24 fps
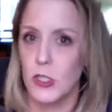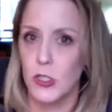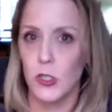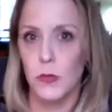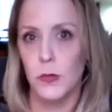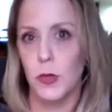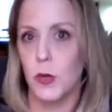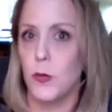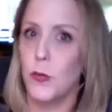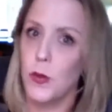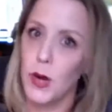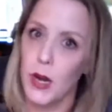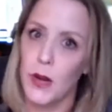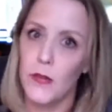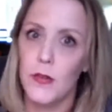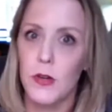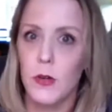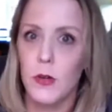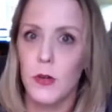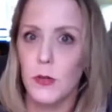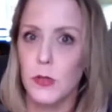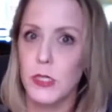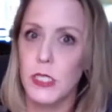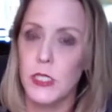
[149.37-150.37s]
either from
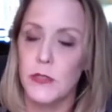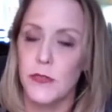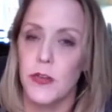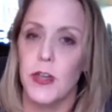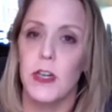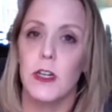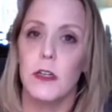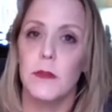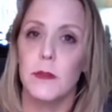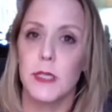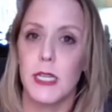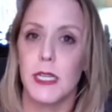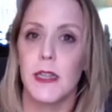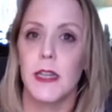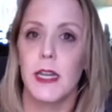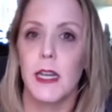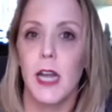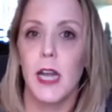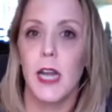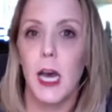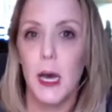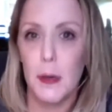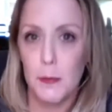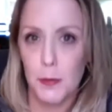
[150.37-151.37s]
Facebook or Zoom or wherever it
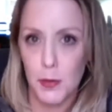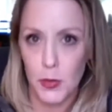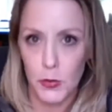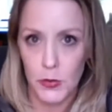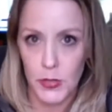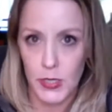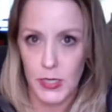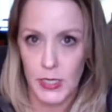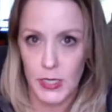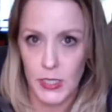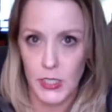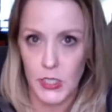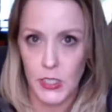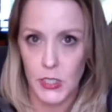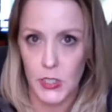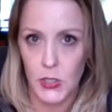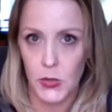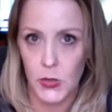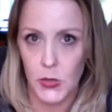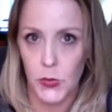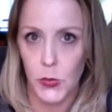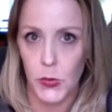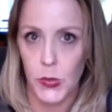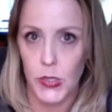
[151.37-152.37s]
was filmed, and then
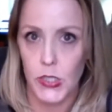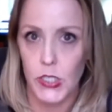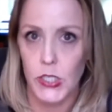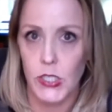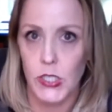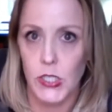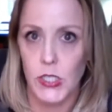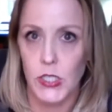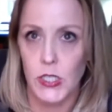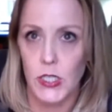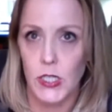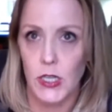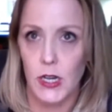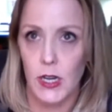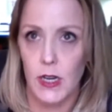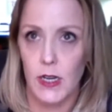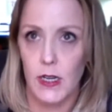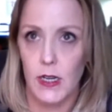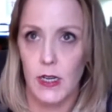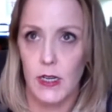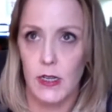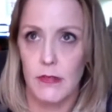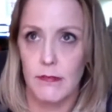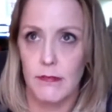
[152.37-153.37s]
upload it into the
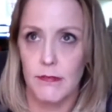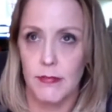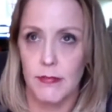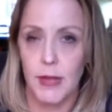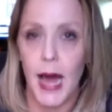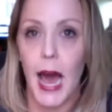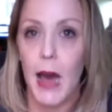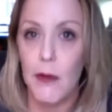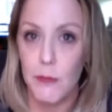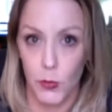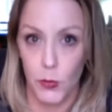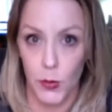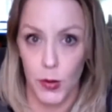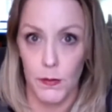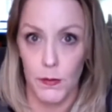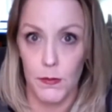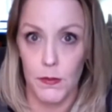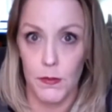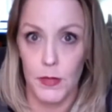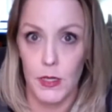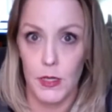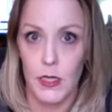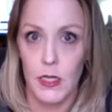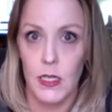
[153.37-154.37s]
course
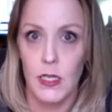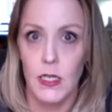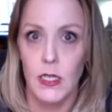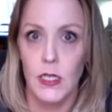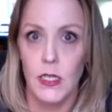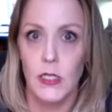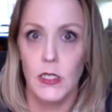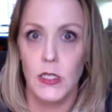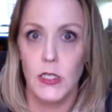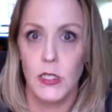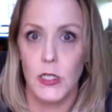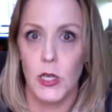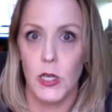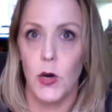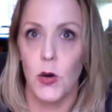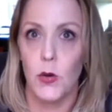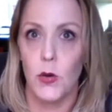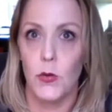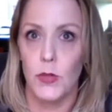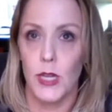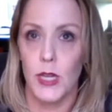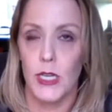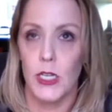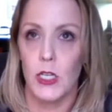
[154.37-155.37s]
platform.
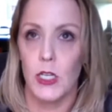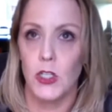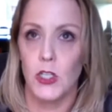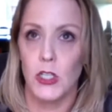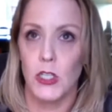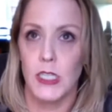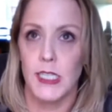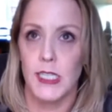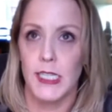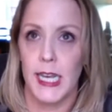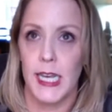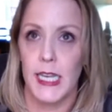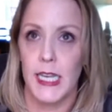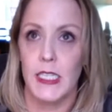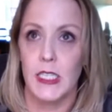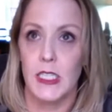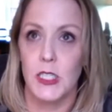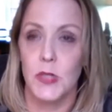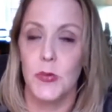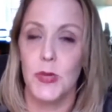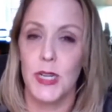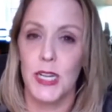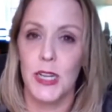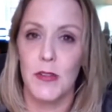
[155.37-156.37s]
So that usually
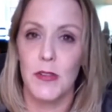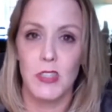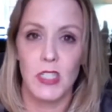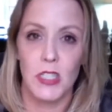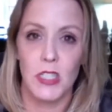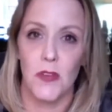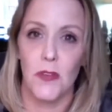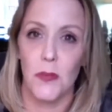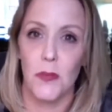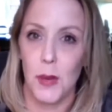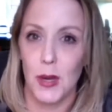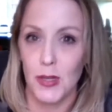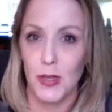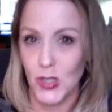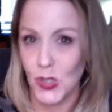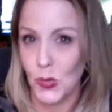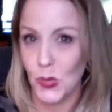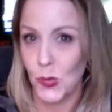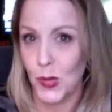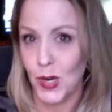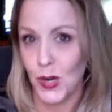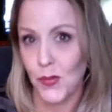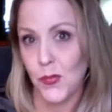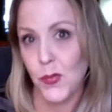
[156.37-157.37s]
takes, you want to give yourself
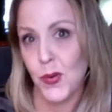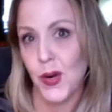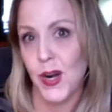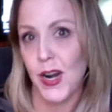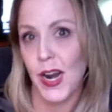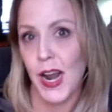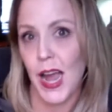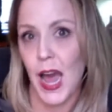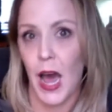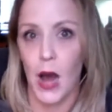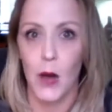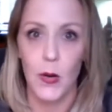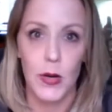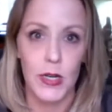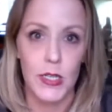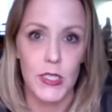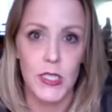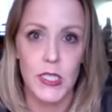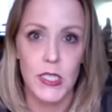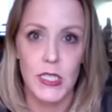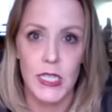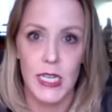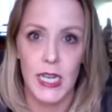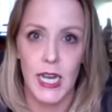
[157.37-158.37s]
about 24
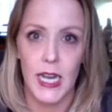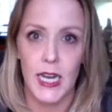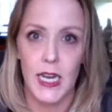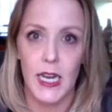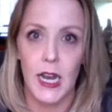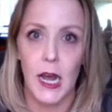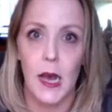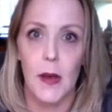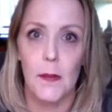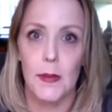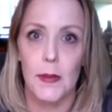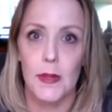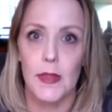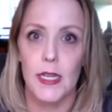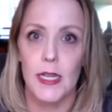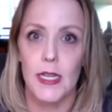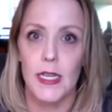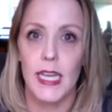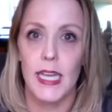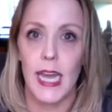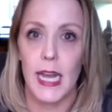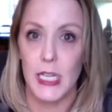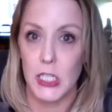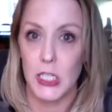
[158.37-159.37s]
hours to get it up and
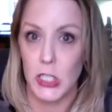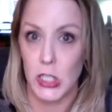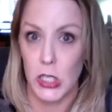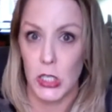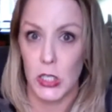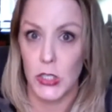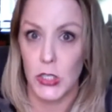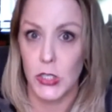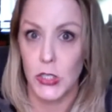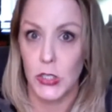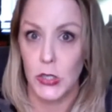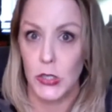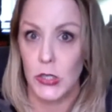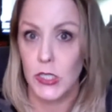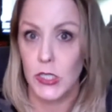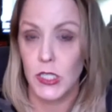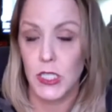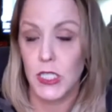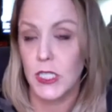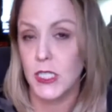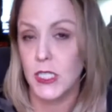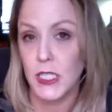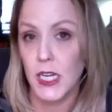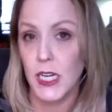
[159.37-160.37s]
then get it to your
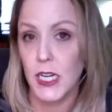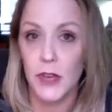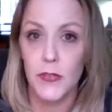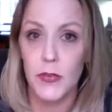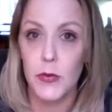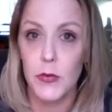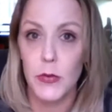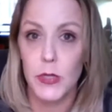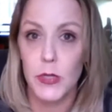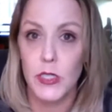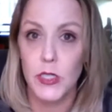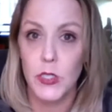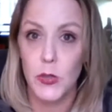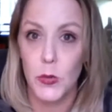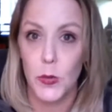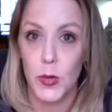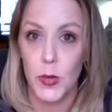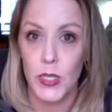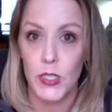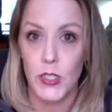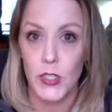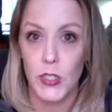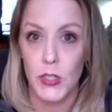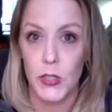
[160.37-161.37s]
students, because not everyone's
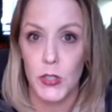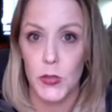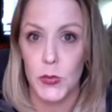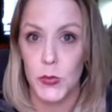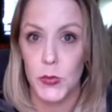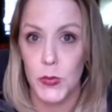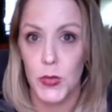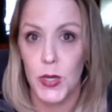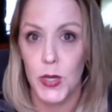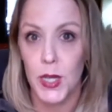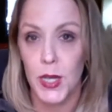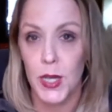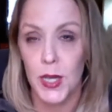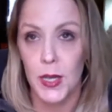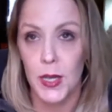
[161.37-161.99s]
going to